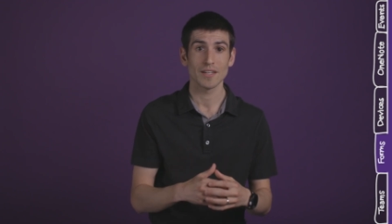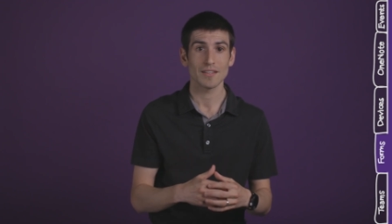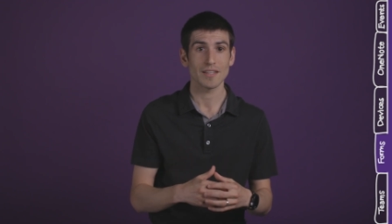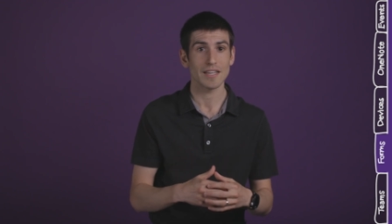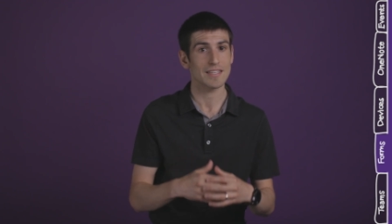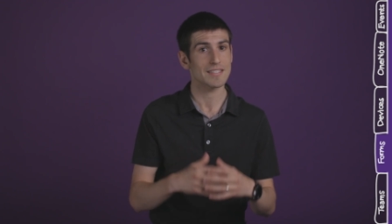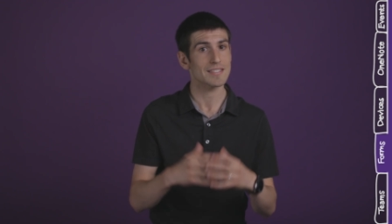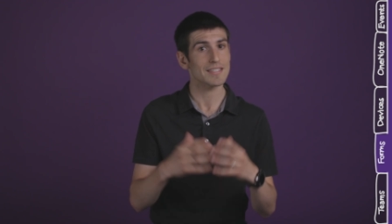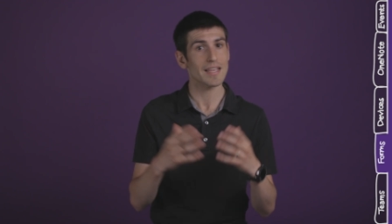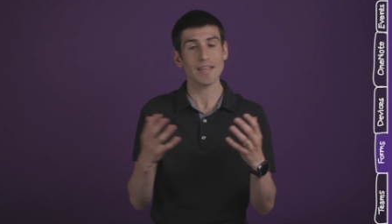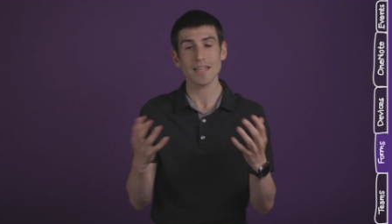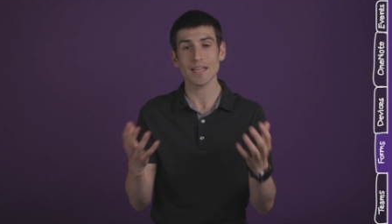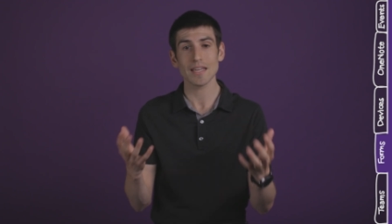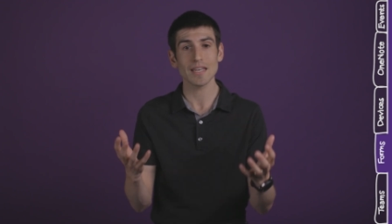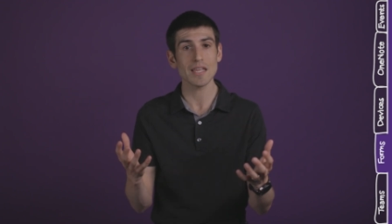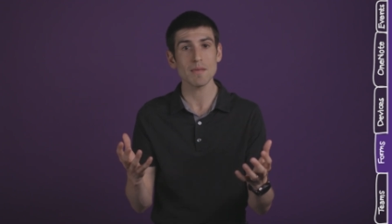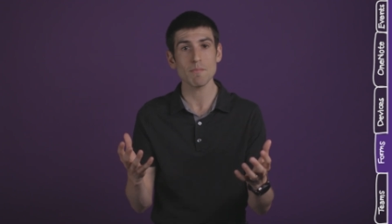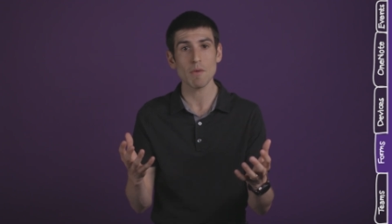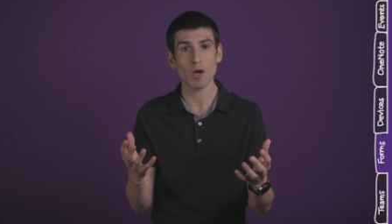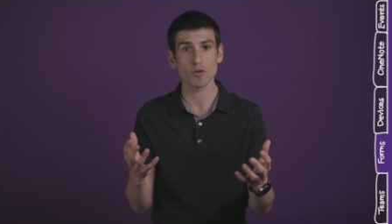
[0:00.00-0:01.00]
like setting an
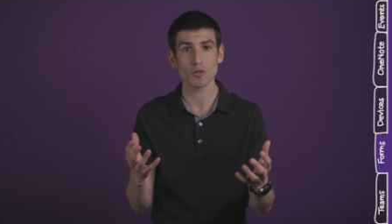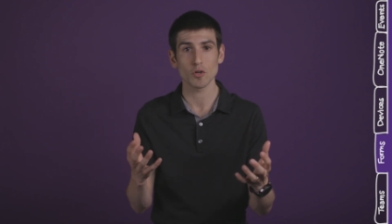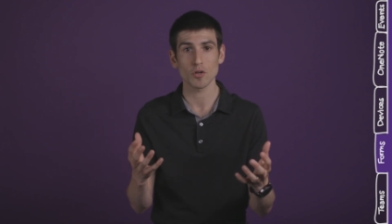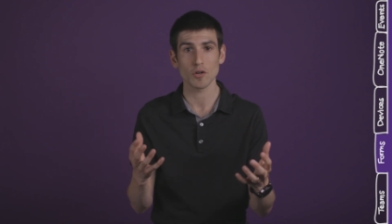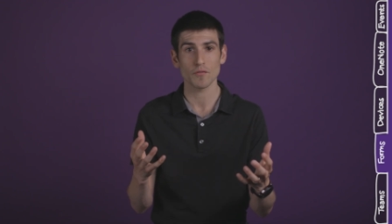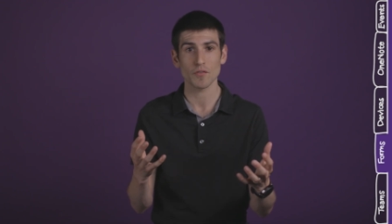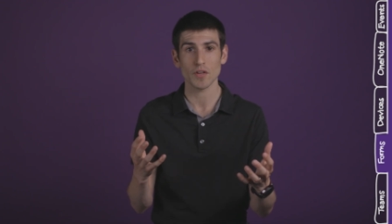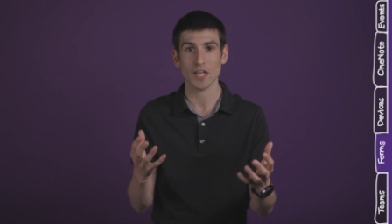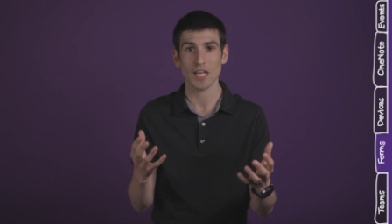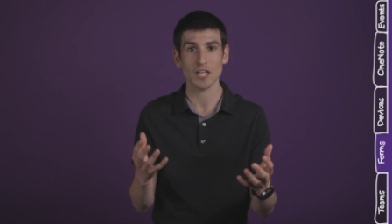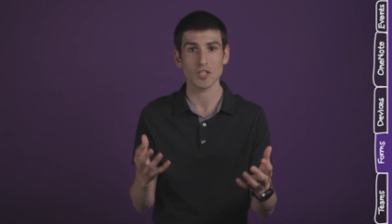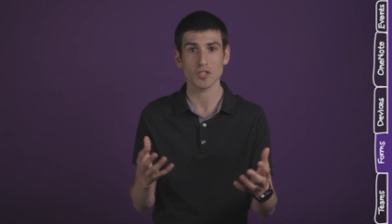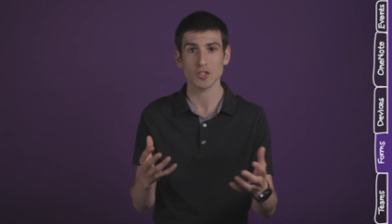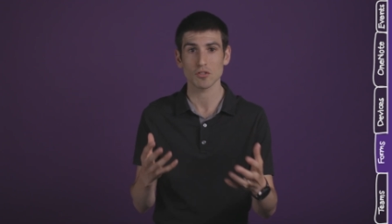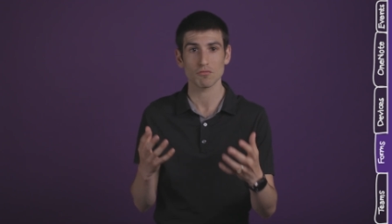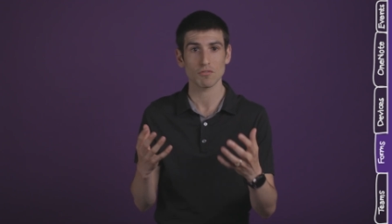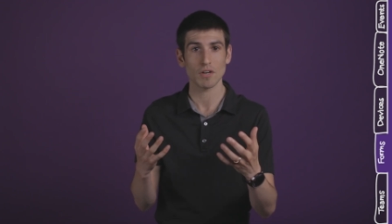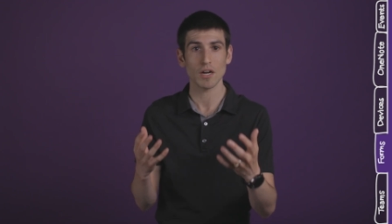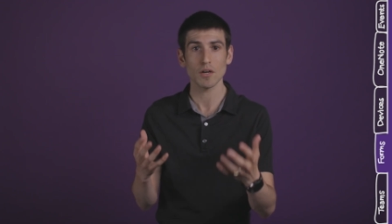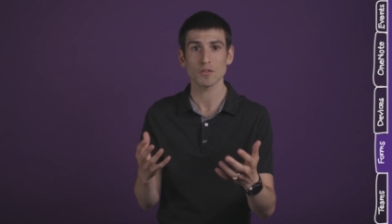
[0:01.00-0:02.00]
email notification
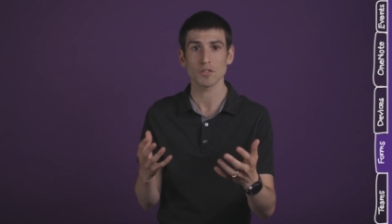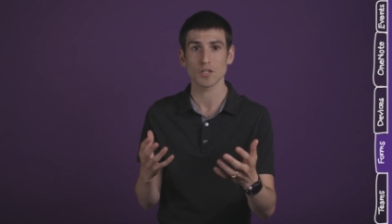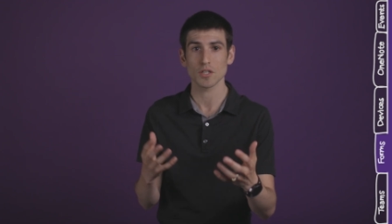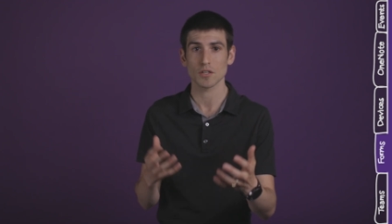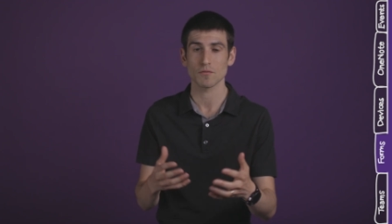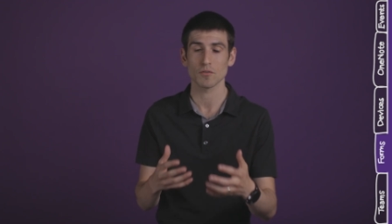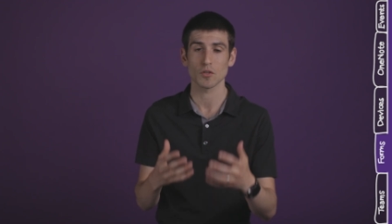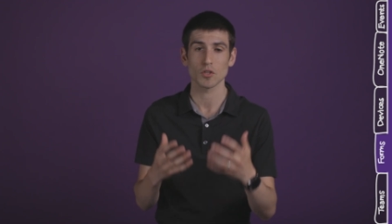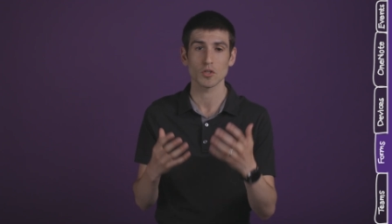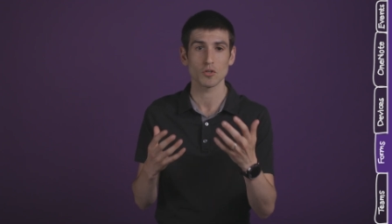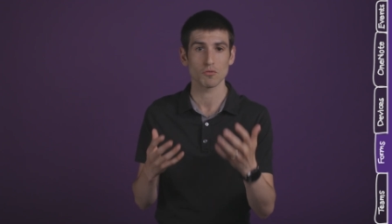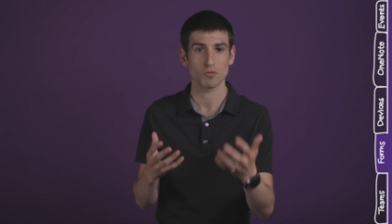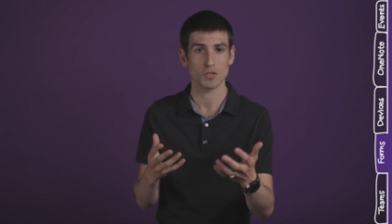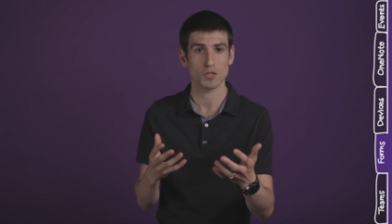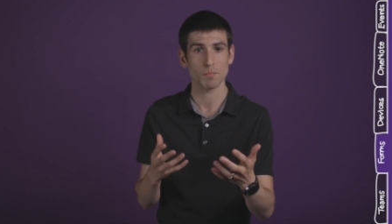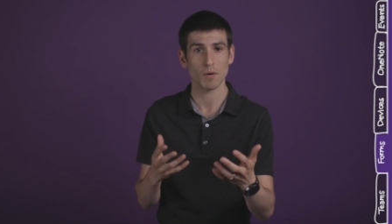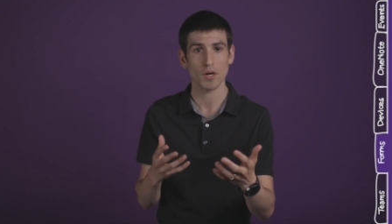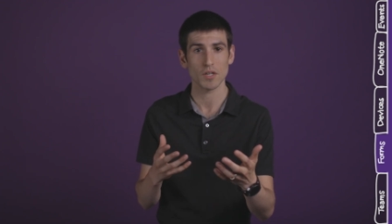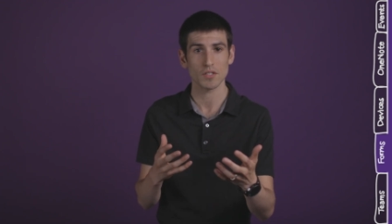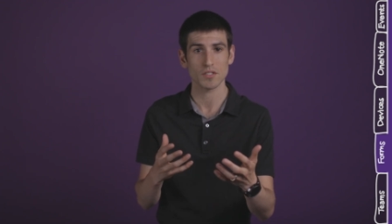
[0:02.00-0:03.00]
through Outlook for the new
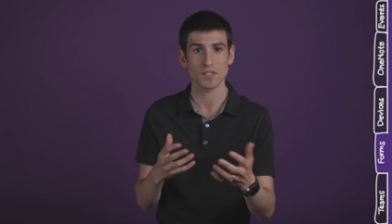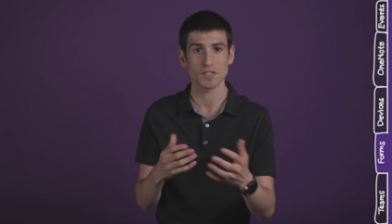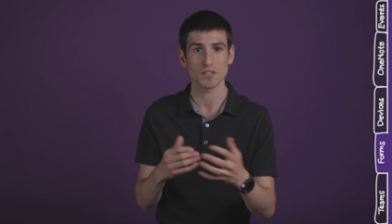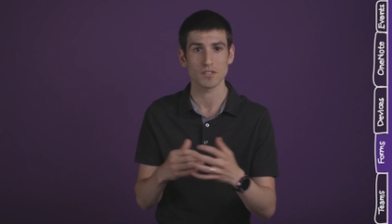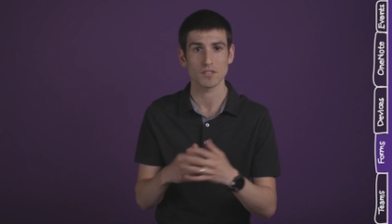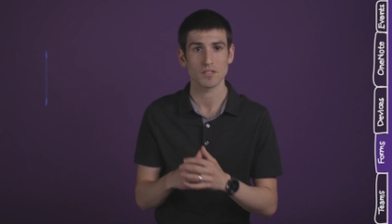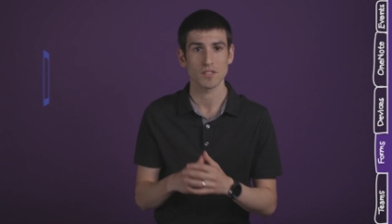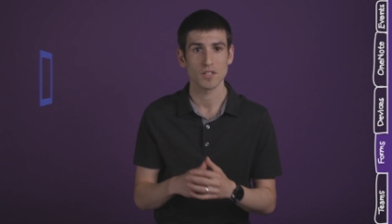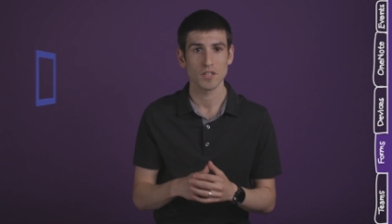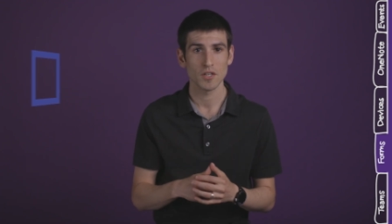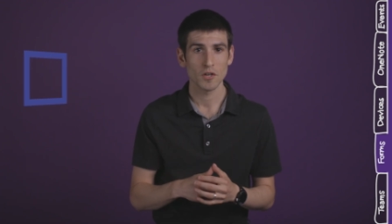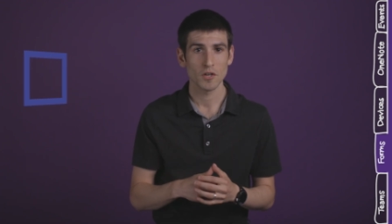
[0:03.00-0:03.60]
responses.